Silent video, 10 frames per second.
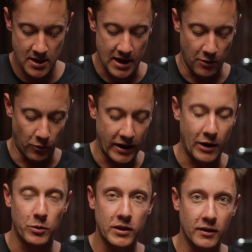And what I
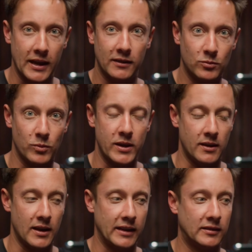realized
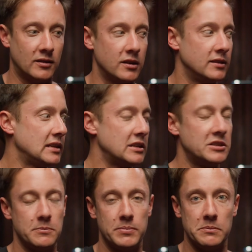when I started
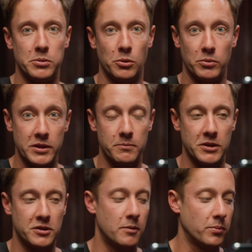teaching people rhythm
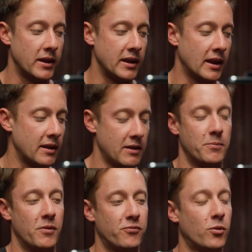guitar playing,
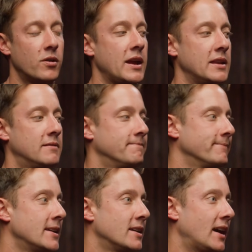before I
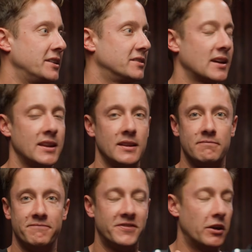just kind of
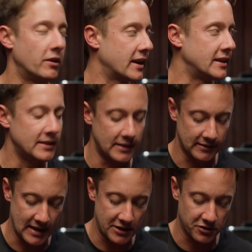felt like I did
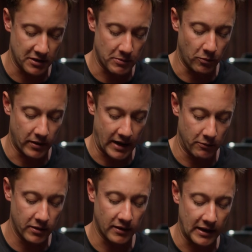this naturally, but what I
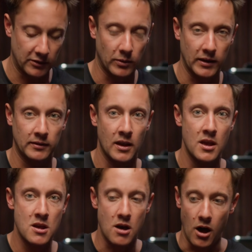realized was
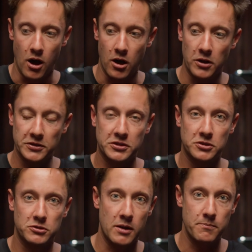all
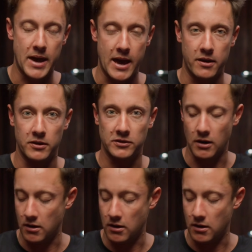strum patterns